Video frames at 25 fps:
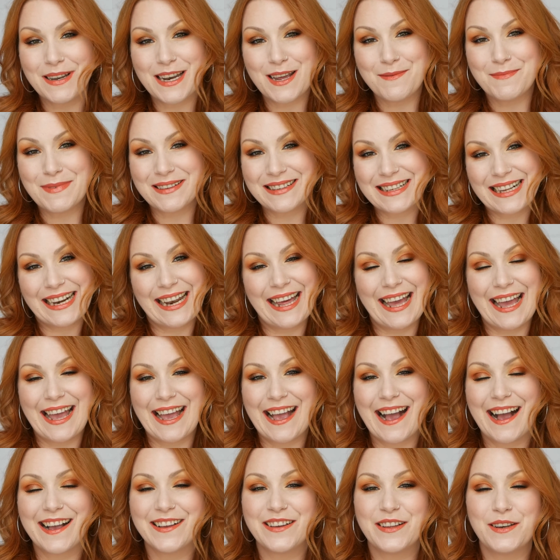My name is
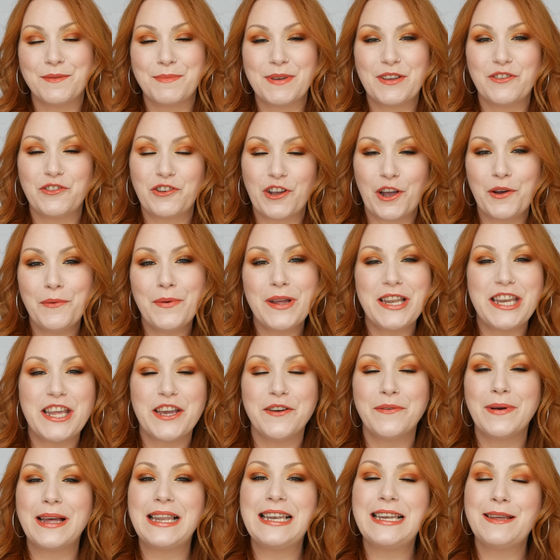Claire. I'm going to be showing
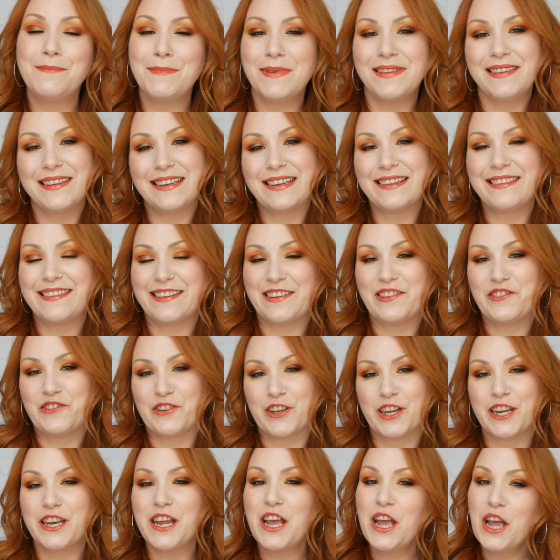you a limited
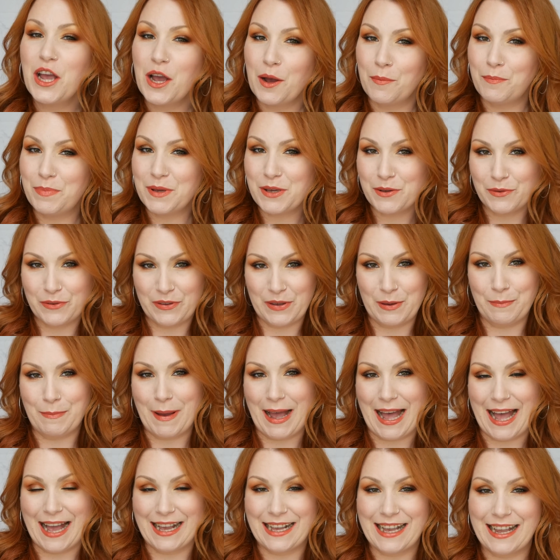edition beauty
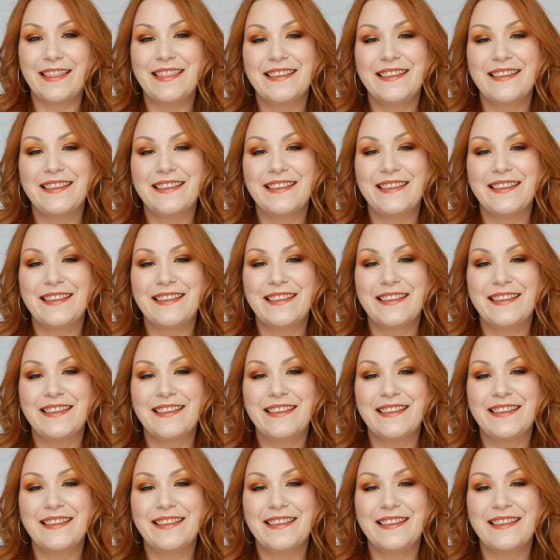bag,